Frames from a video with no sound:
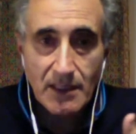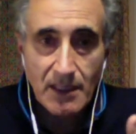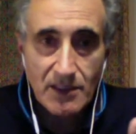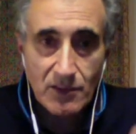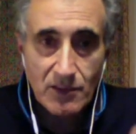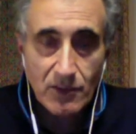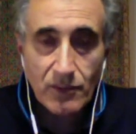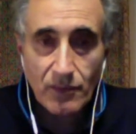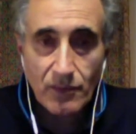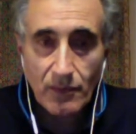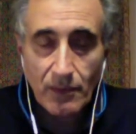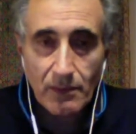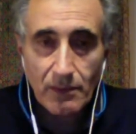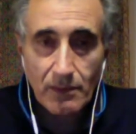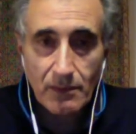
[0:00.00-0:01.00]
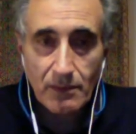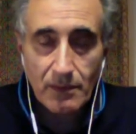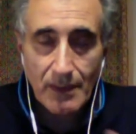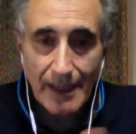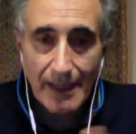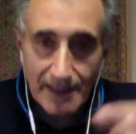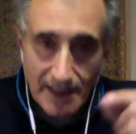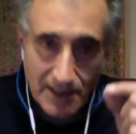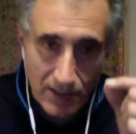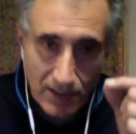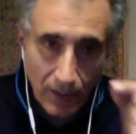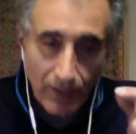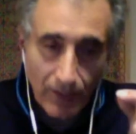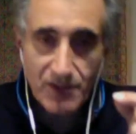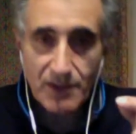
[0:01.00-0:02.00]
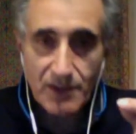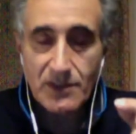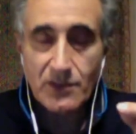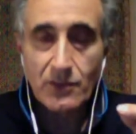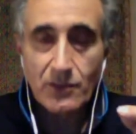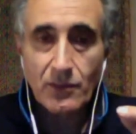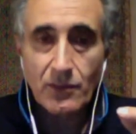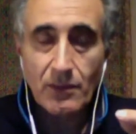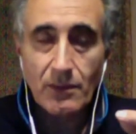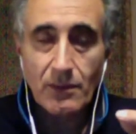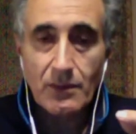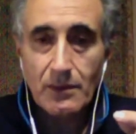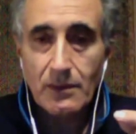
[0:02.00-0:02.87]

is neutral. At its origin, is neutral.